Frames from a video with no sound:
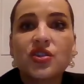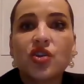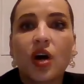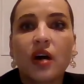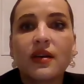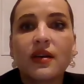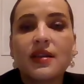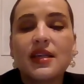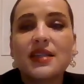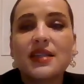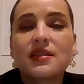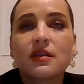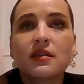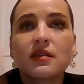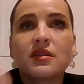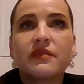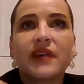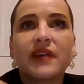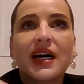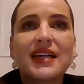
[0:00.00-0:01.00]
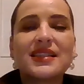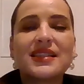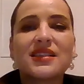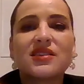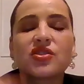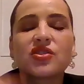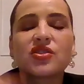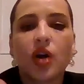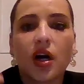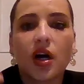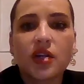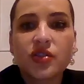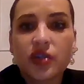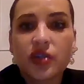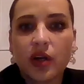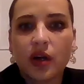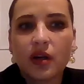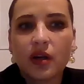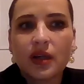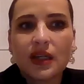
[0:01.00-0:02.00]
on these little devices last
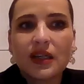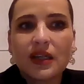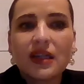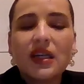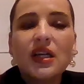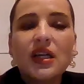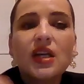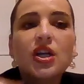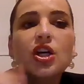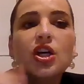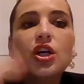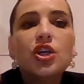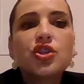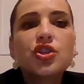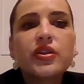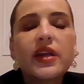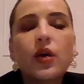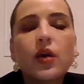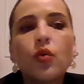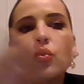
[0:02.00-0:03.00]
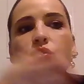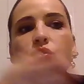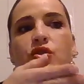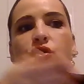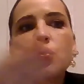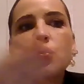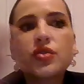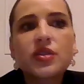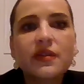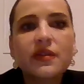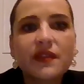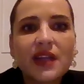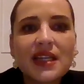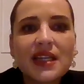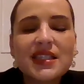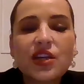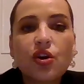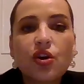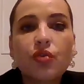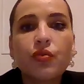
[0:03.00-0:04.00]
longer. So there are all sorts of things
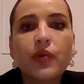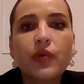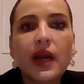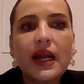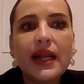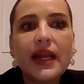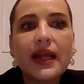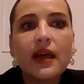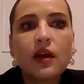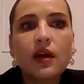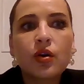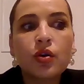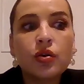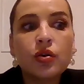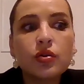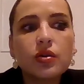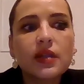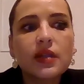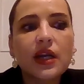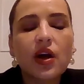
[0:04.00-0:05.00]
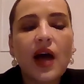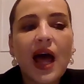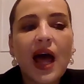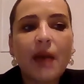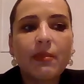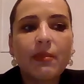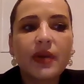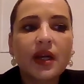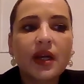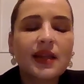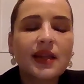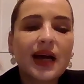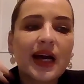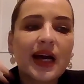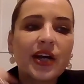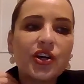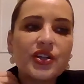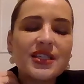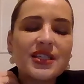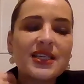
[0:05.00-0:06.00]
that are really cool that are happening in the
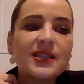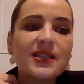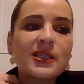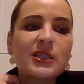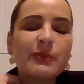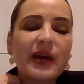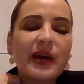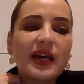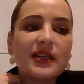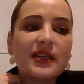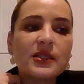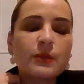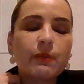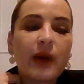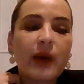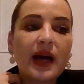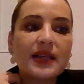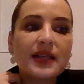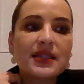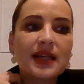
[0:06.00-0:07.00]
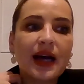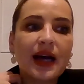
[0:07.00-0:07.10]
IoT space. But